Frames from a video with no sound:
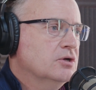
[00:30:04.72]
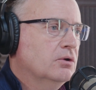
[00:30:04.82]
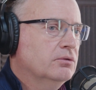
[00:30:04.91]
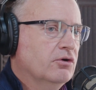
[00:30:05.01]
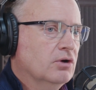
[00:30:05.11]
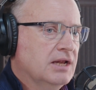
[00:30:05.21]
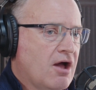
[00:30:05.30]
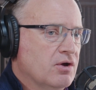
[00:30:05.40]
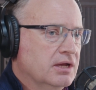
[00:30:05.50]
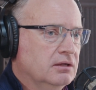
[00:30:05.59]
so they're
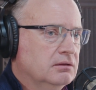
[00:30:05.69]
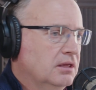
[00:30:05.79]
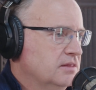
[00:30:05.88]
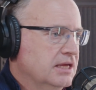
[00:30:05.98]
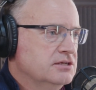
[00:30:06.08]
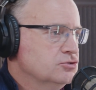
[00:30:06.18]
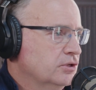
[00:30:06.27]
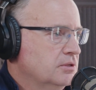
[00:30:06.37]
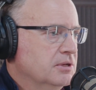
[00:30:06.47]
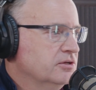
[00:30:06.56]
allowing the
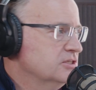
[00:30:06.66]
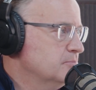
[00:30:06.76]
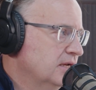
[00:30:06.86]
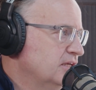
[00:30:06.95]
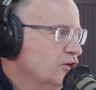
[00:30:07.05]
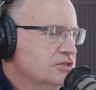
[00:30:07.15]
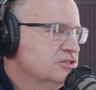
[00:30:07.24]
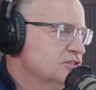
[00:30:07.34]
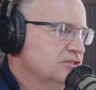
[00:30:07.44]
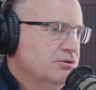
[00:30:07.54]
industry to build as many
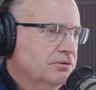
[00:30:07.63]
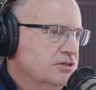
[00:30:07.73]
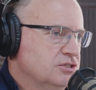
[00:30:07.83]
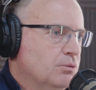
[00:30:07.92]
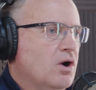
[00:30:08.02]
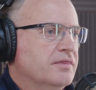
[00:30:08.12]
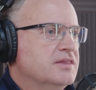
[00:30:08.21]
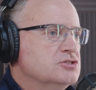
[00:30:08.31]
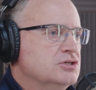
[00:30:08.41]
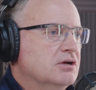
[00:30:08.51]
units as you
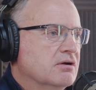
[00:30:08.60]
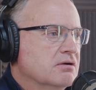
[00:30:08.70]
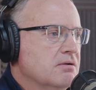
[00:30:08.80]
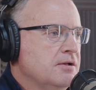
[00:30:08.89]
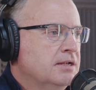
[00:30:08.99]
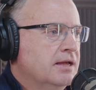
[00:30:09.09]
want this year,